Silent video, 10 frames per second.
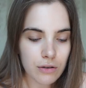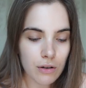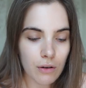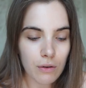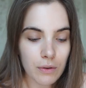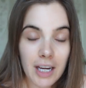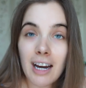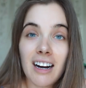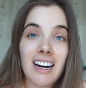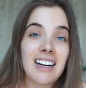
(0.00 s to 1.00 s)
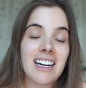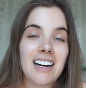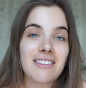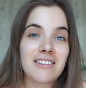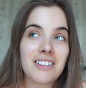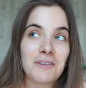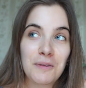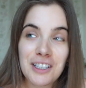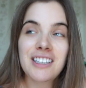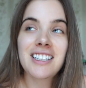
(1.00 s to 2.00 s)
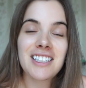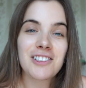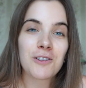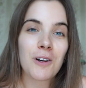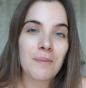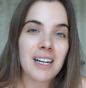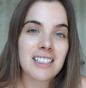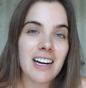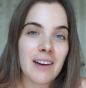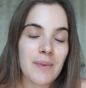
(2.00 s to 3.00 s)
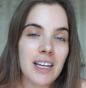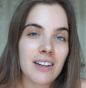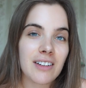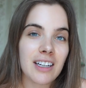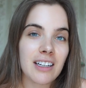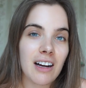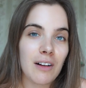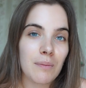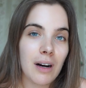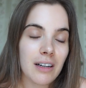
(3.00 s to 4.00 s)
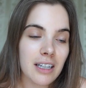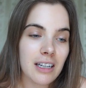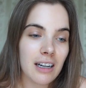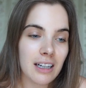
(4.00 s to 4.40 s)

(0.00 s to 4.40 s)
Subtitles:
So yeah, I have really enjoyed my time here in Almaty.